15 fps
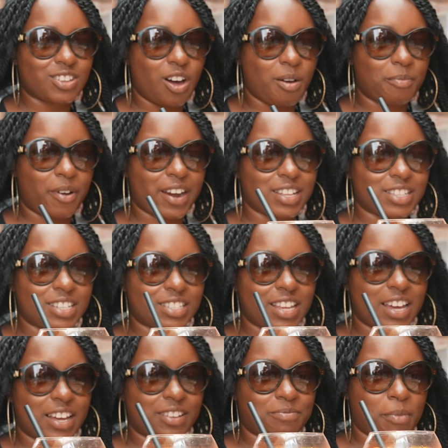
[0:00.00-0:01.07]
So I'm ready to
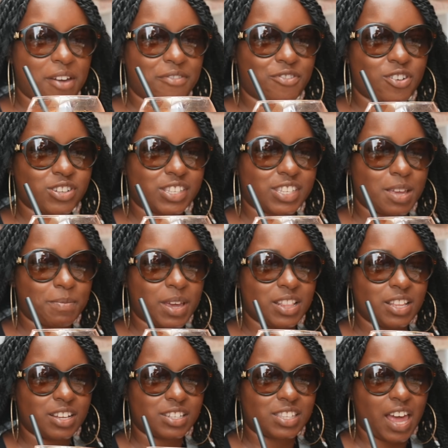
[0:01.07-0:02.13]
take up my first sip. It
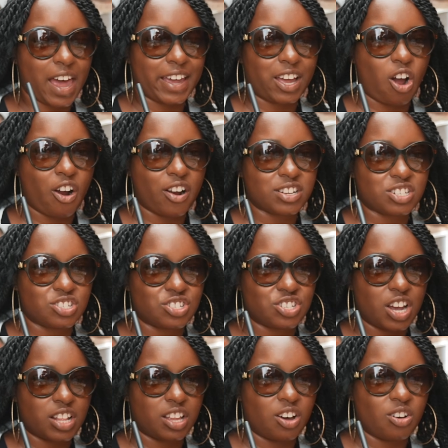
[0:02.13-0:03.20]
looks like orange
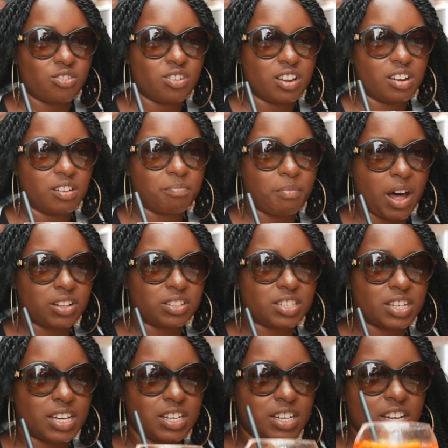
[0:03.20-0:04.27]
jello
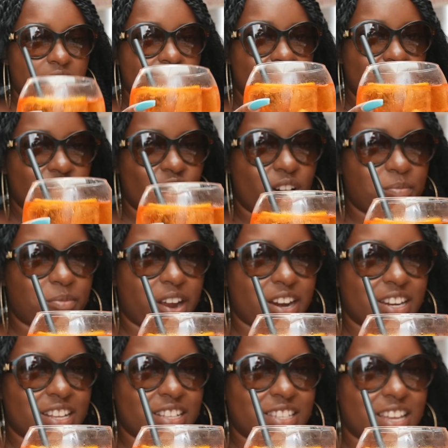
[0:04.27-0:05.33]
melted, so I'm ready
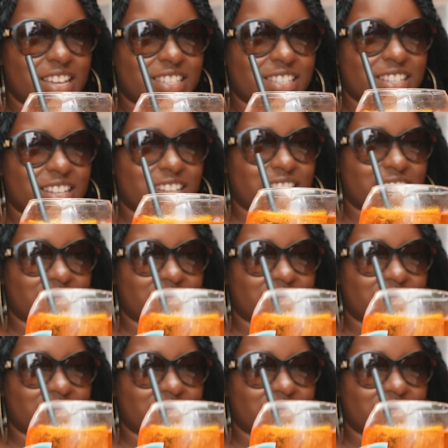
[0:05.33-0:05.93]
to taste it.